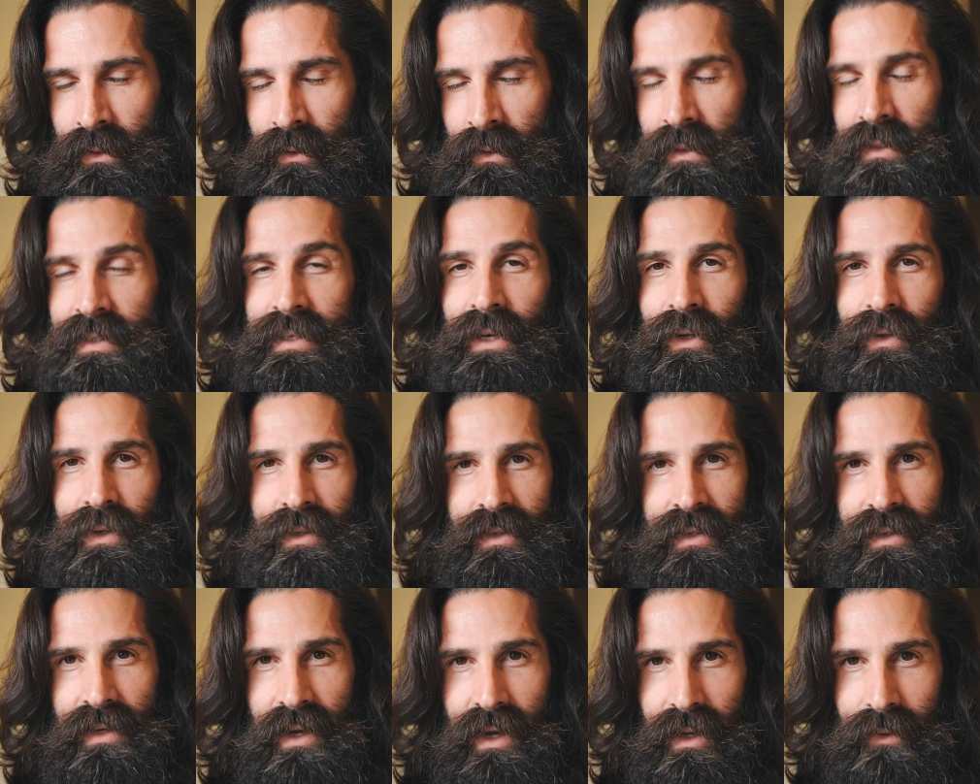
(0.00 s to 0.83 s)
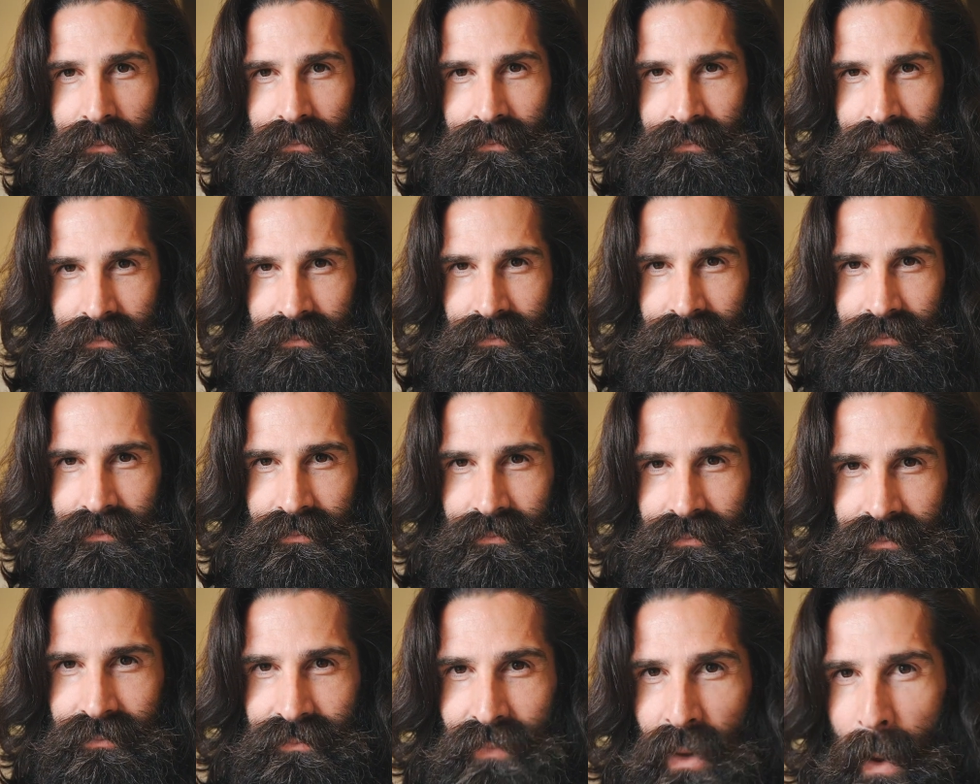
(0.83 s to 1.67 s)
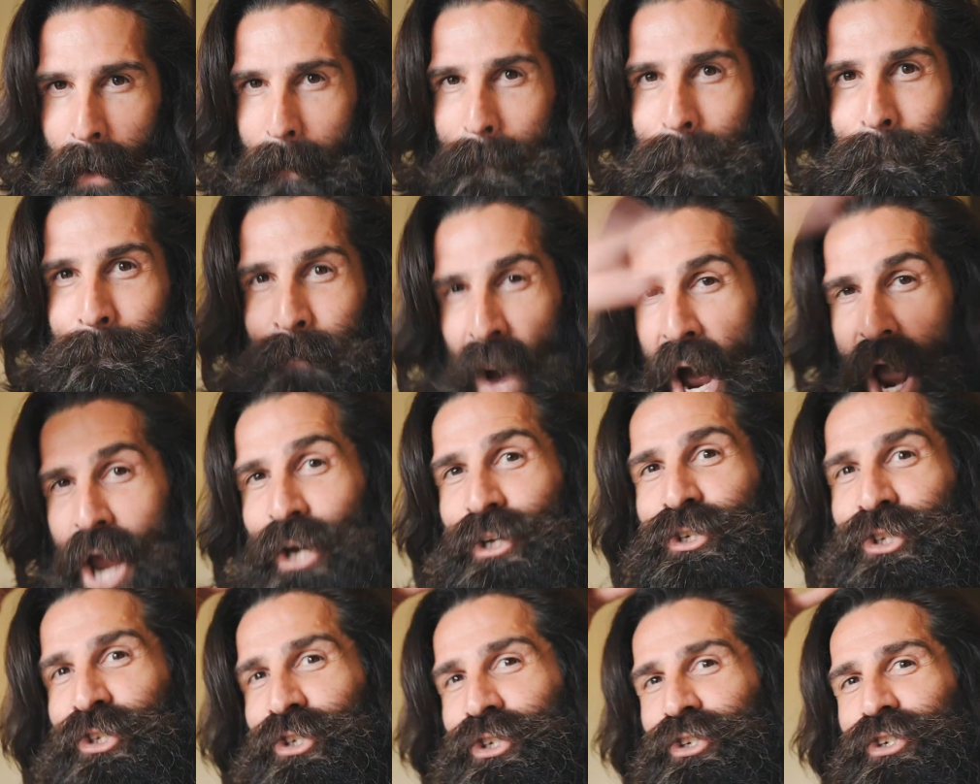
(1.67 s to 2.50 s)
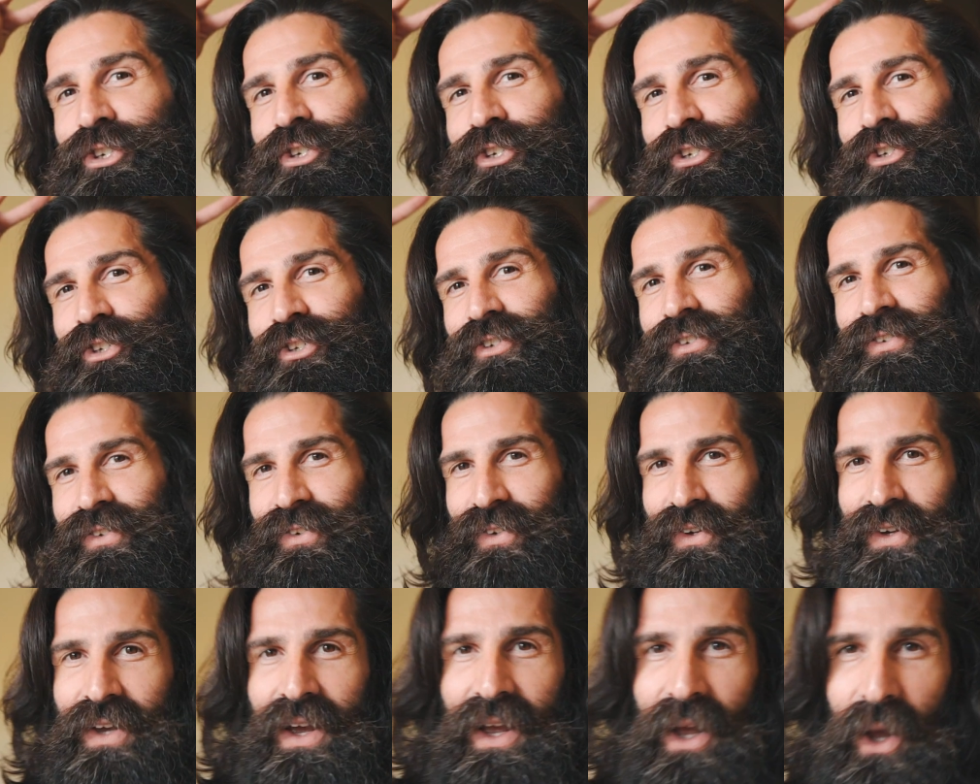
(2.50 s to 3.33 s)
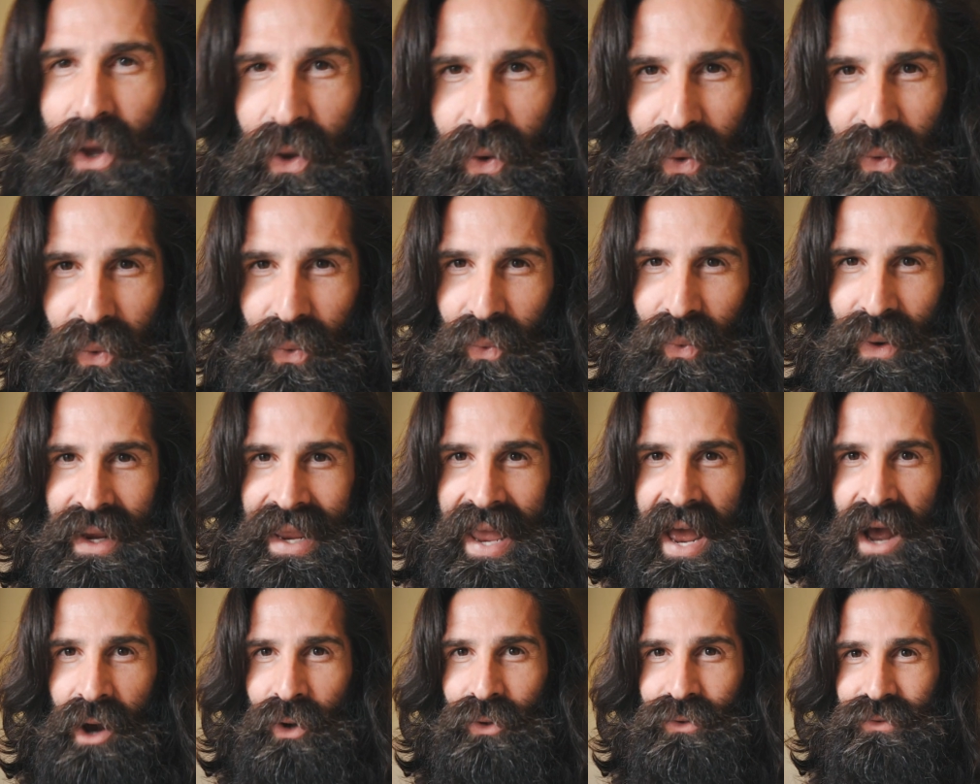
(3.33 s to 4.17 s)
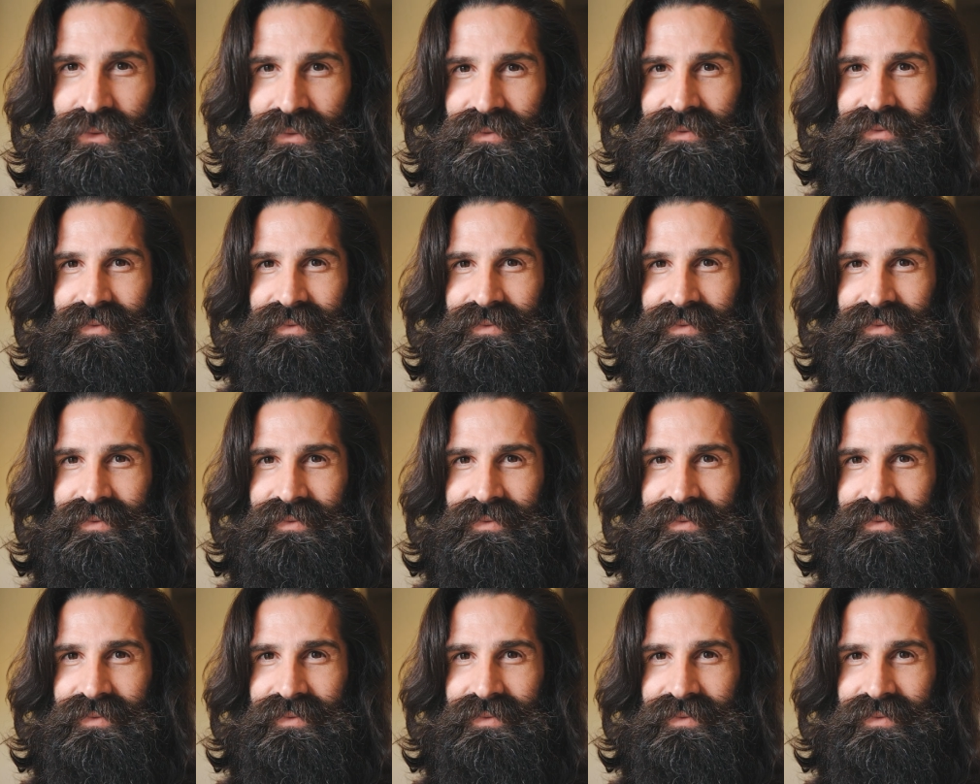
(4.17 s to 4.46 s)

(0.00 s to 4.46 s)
Until next time, peace! We out.